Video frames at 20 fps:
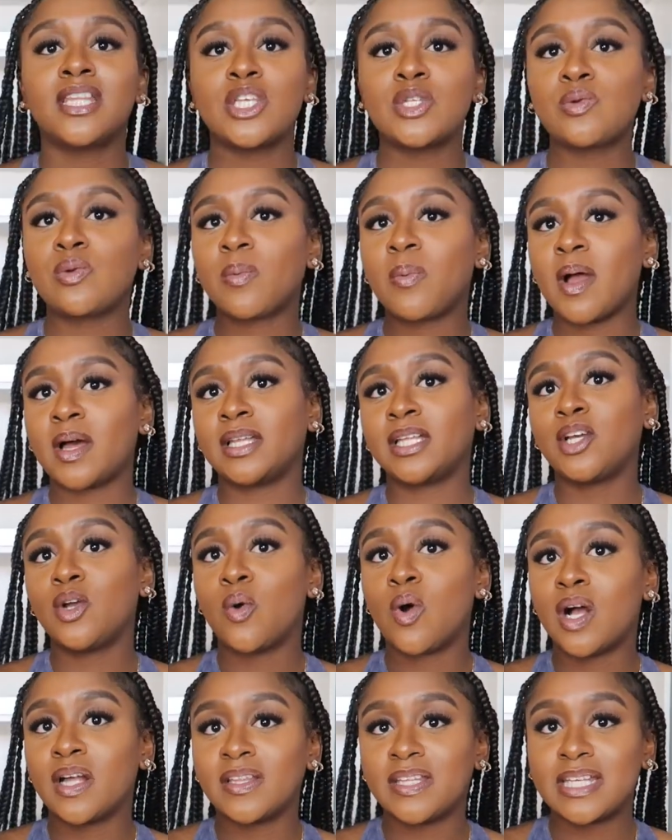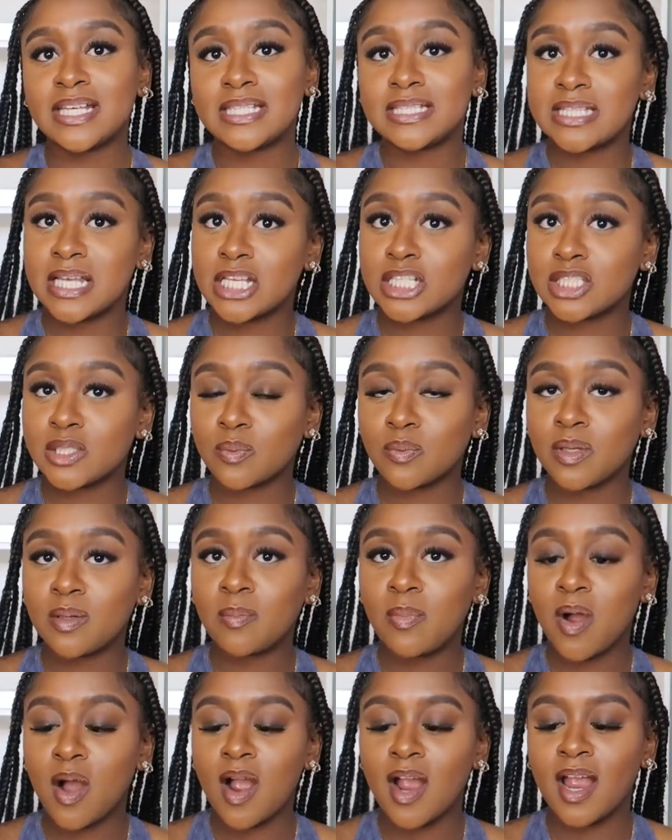This will probably go on the accessory
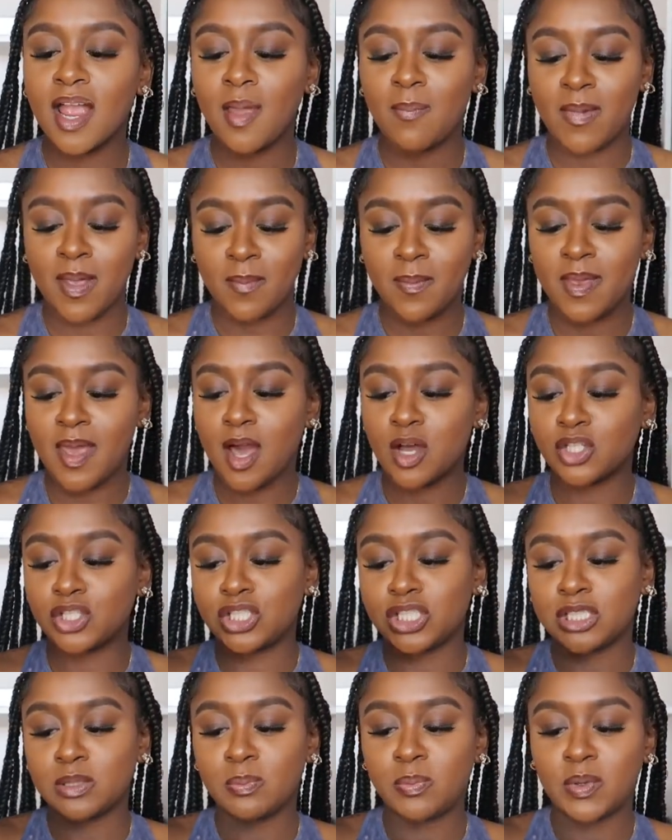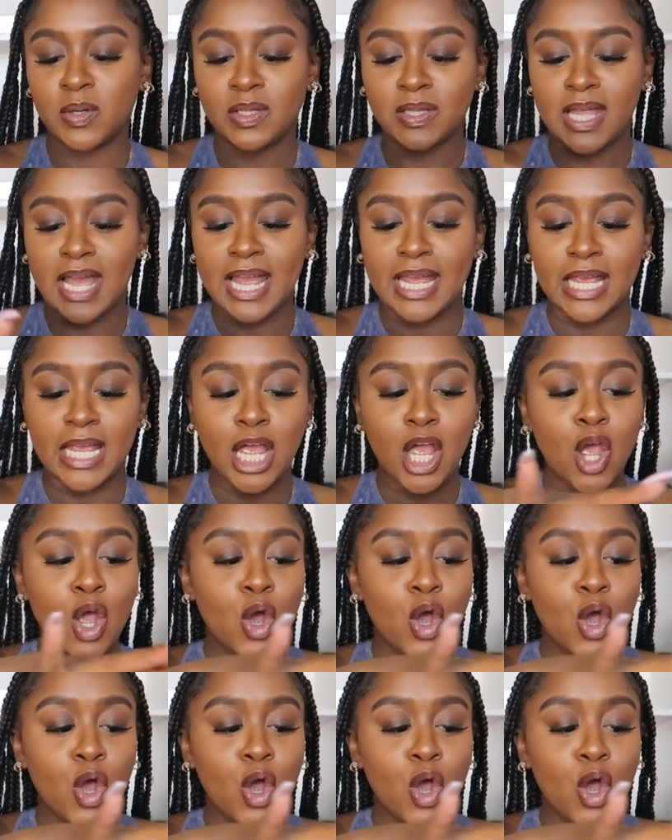part and maybe I'll just put like